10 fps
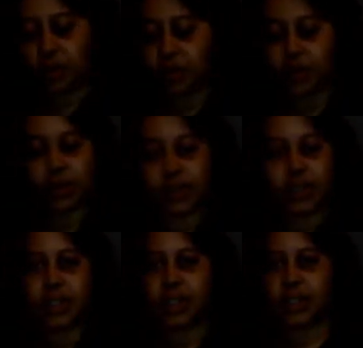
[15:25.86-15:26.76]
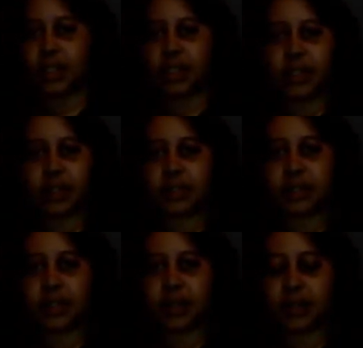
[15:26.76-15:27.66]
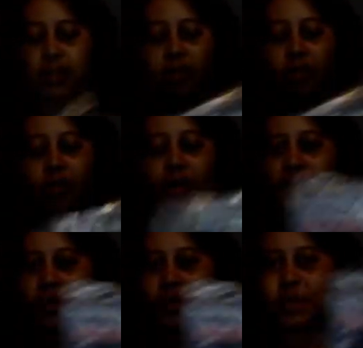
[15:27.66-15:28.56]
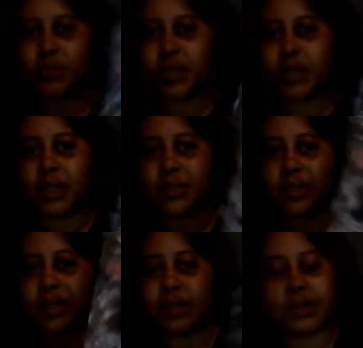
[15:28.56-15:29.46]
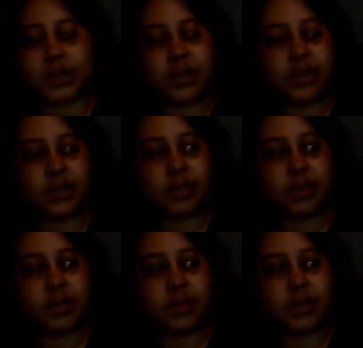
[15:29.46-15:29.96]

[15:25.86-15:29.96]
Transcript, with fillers: you can see, I hadn't had time to open those magazines. They're still in the